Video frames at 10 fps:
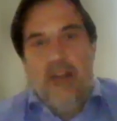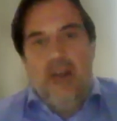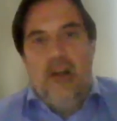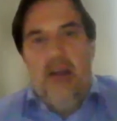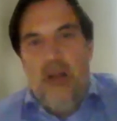
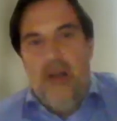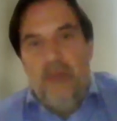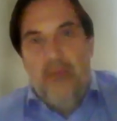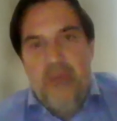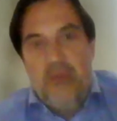
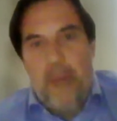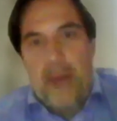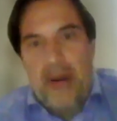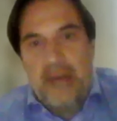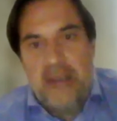the
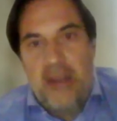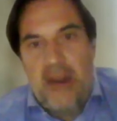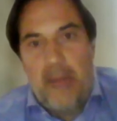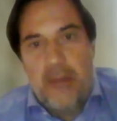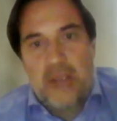party
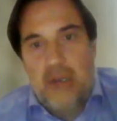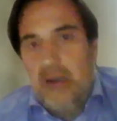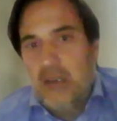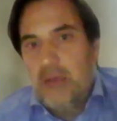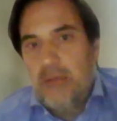dynamics, the
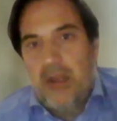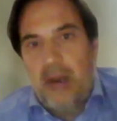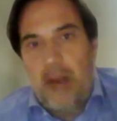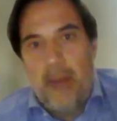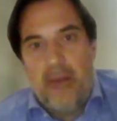leadership
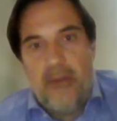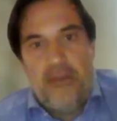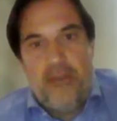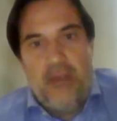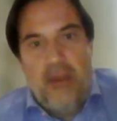
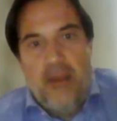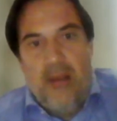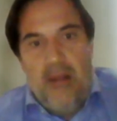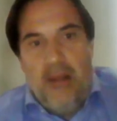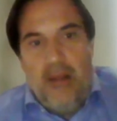dynamics,
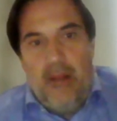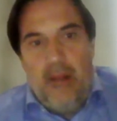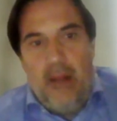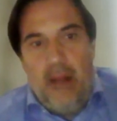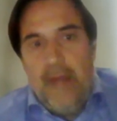
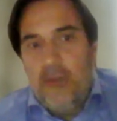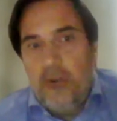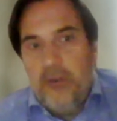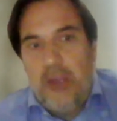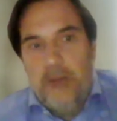I have
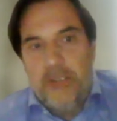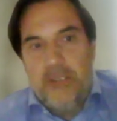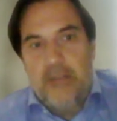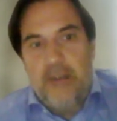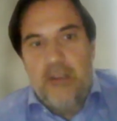no doubt
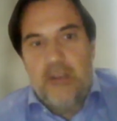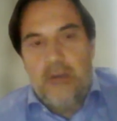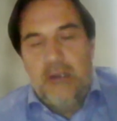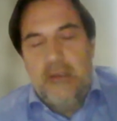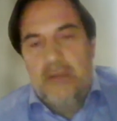that
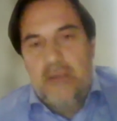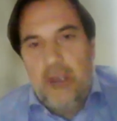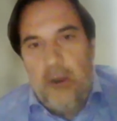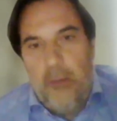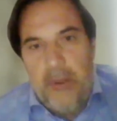eventually
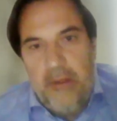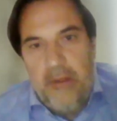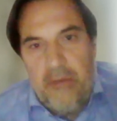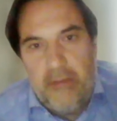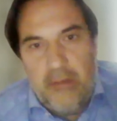there'll
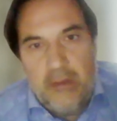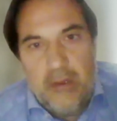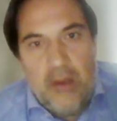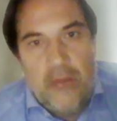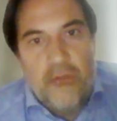be
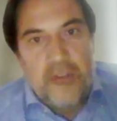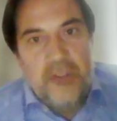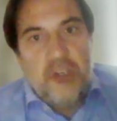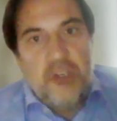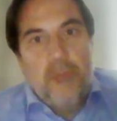a
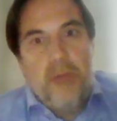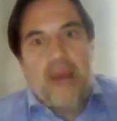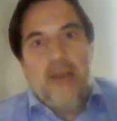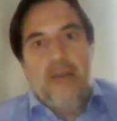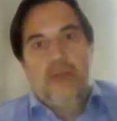transition
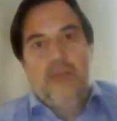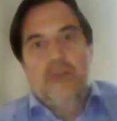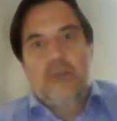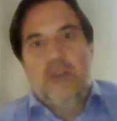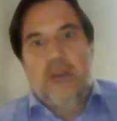back
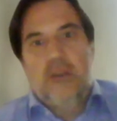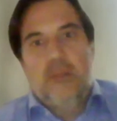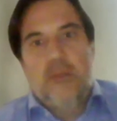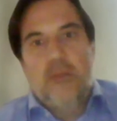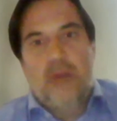into a
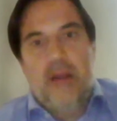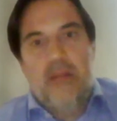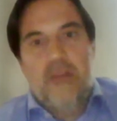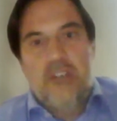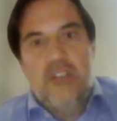
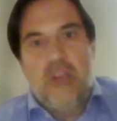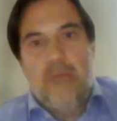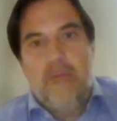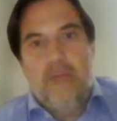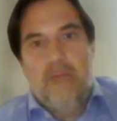democratic
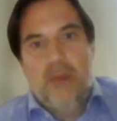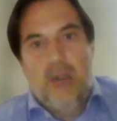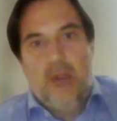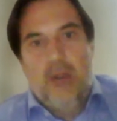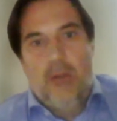regime,
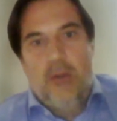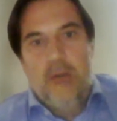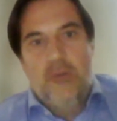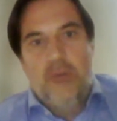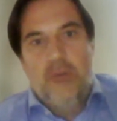
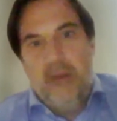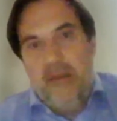which will be,